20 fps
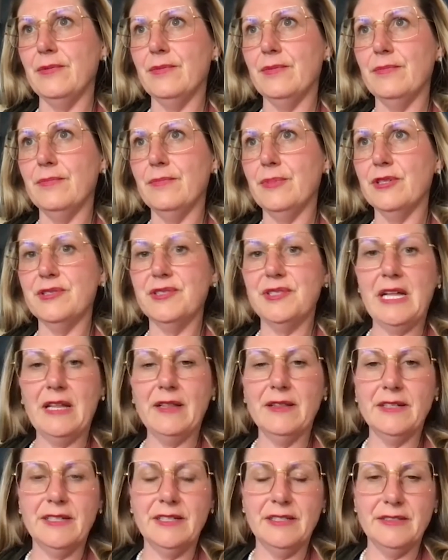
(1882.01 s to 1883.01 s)

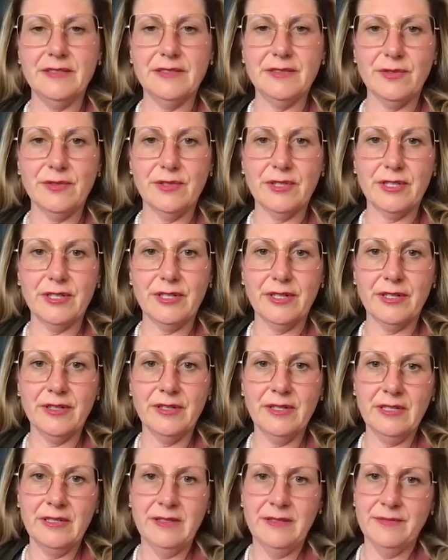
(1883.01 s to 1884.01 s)
personality disorder,
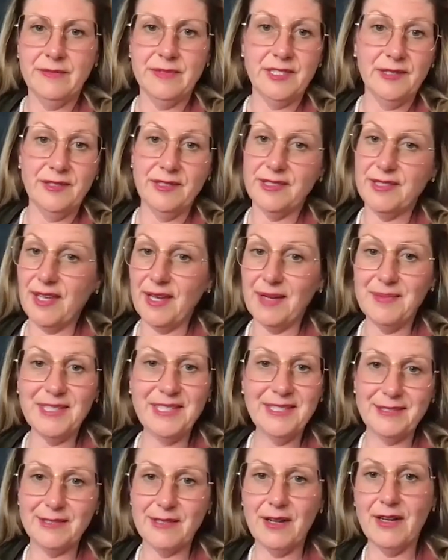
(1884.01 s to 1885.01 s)
psilocybin
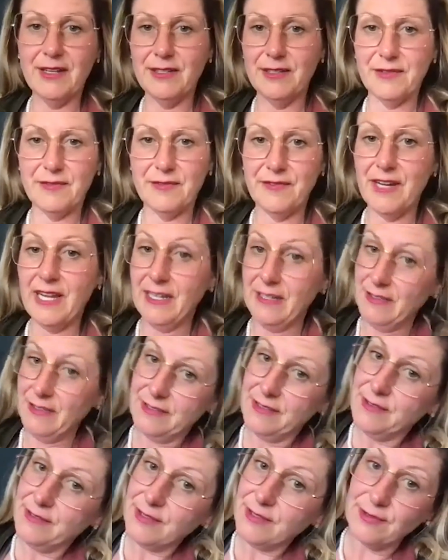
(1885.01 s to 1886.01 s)
is not your
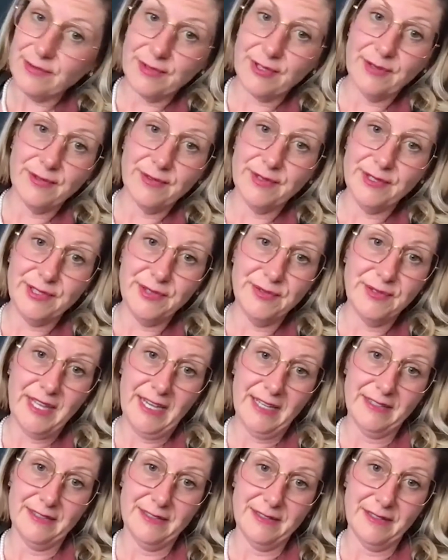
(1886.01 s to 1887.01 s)
friend. Don't go and do
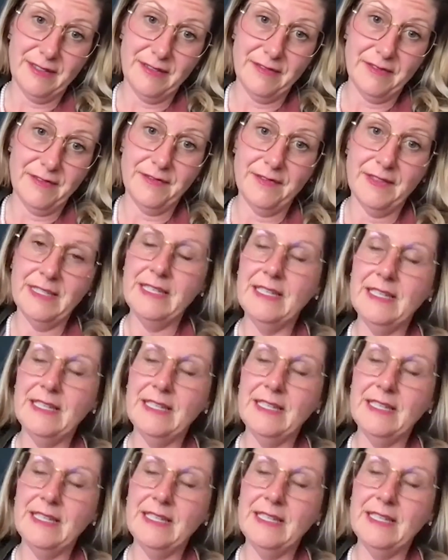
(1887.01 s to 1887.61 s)
that stuff.